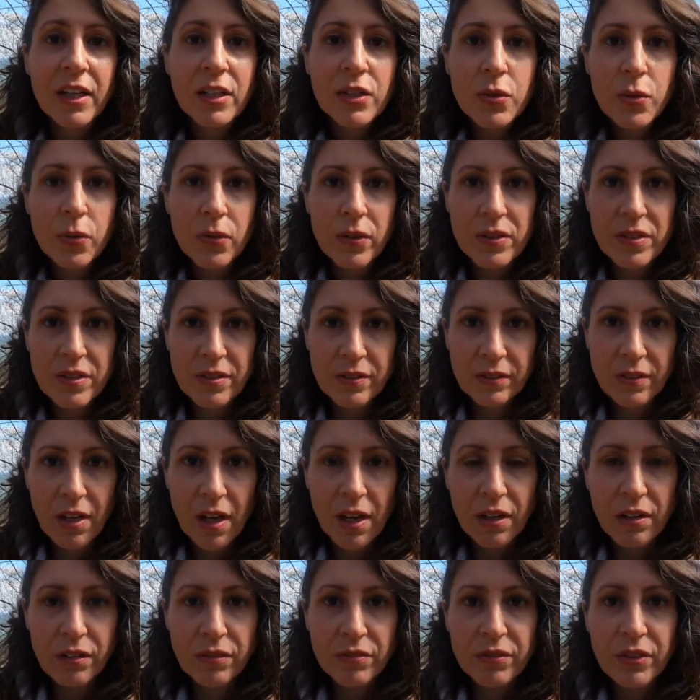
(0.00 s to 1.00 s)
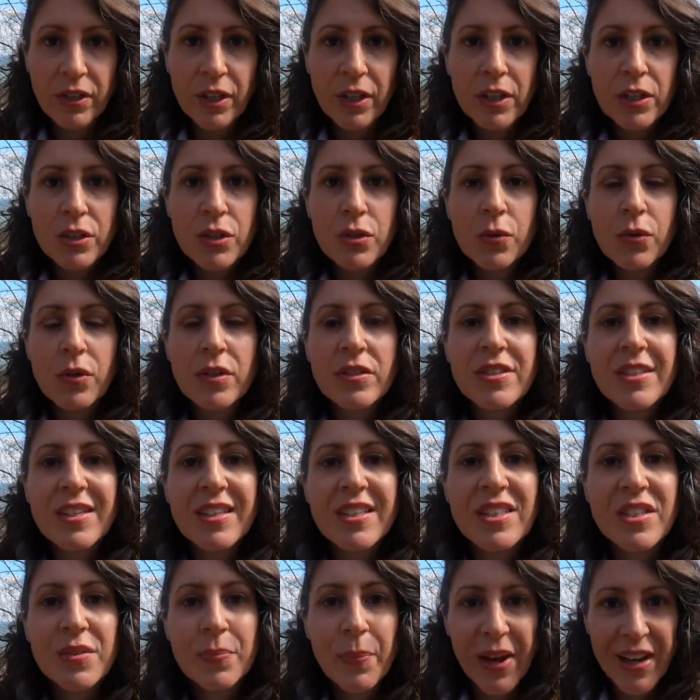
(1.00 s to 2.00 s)
towards love, towards
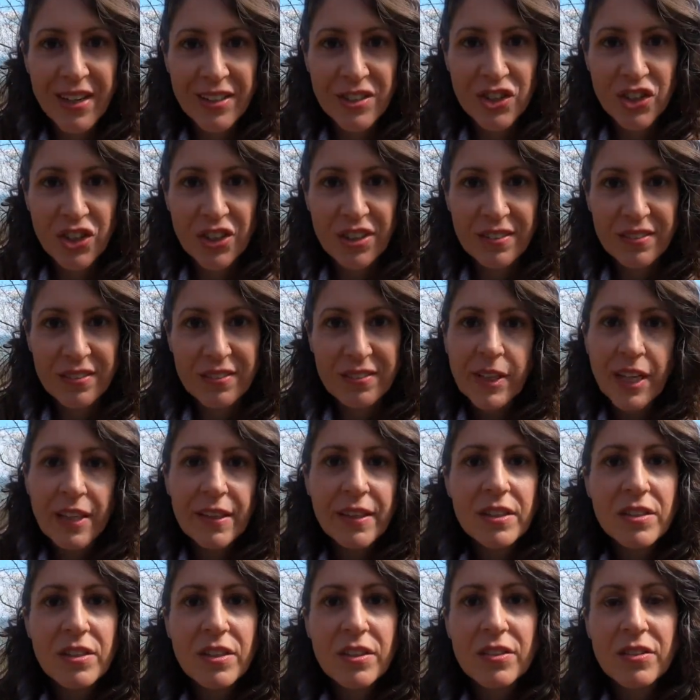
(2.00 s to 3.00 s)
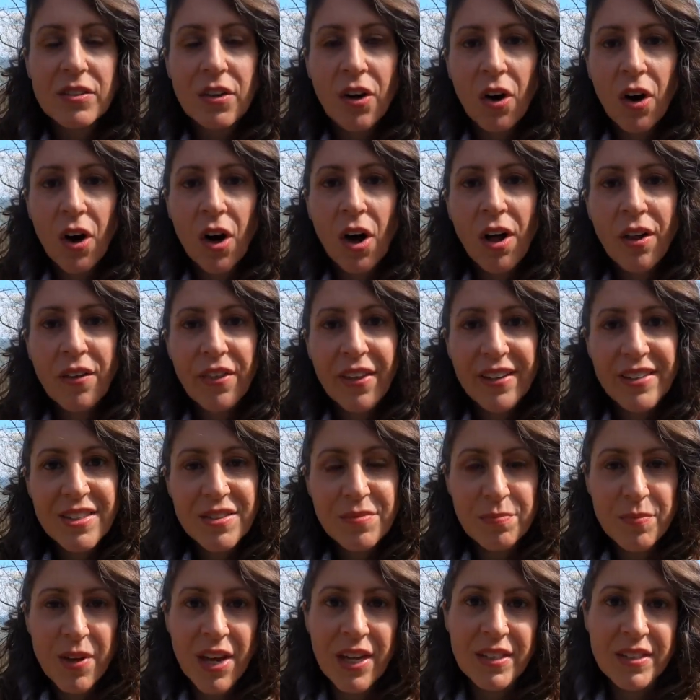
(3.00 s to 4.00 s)
expansion. This is all that's
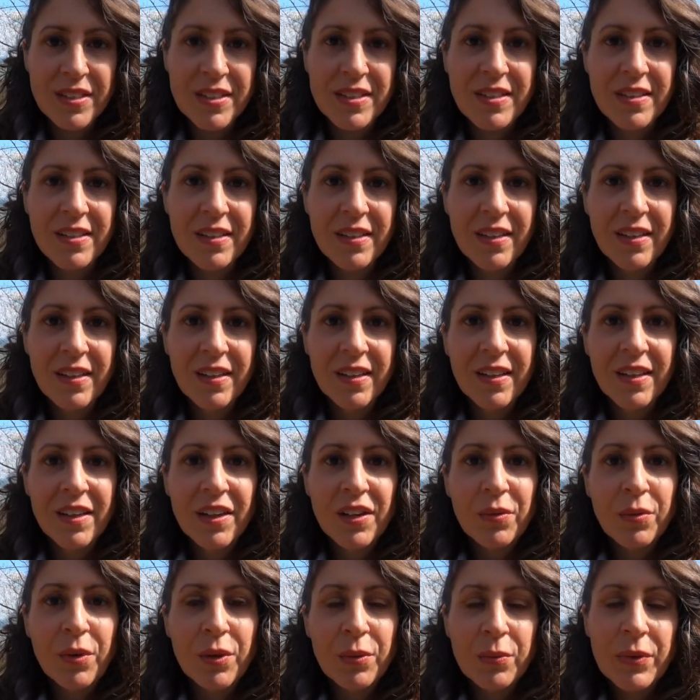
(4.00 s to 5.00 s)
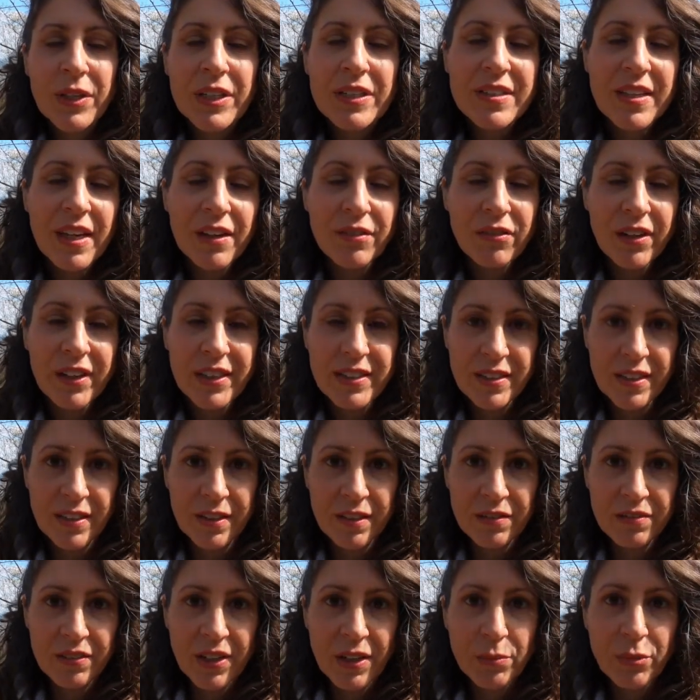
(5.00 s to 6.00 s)
meant when we say raising
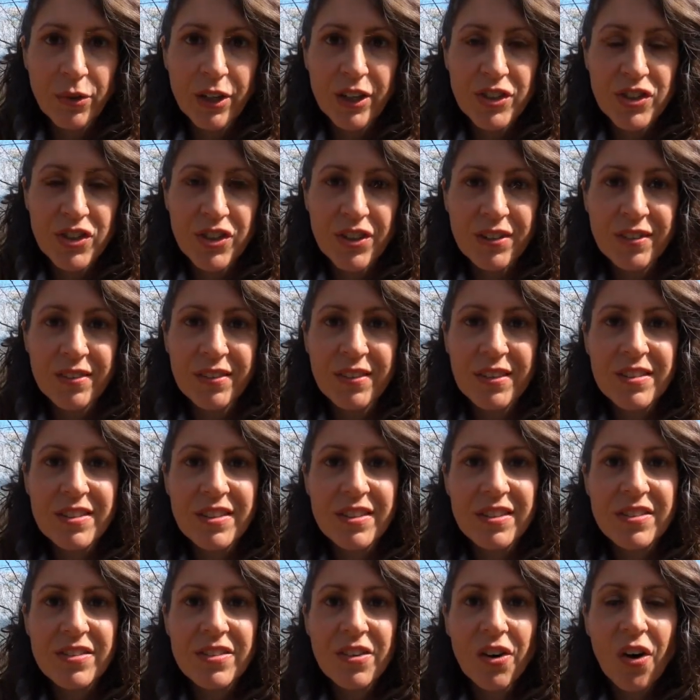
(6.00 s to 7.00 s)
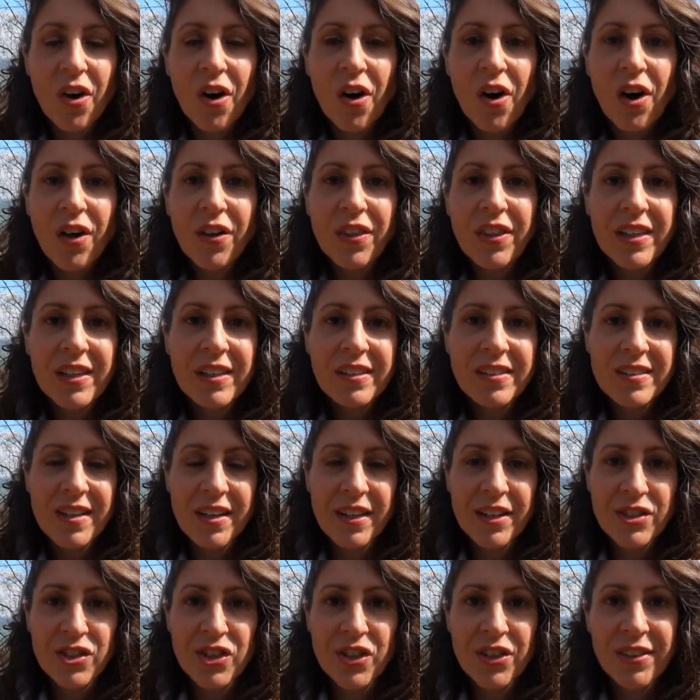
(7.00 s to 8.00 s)
the vibration. This is all the
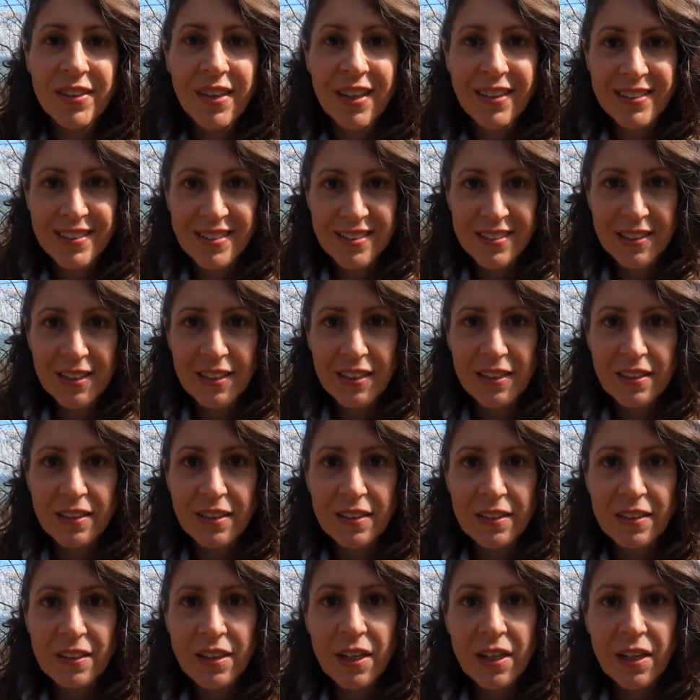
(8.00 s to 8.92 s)
intention that is needed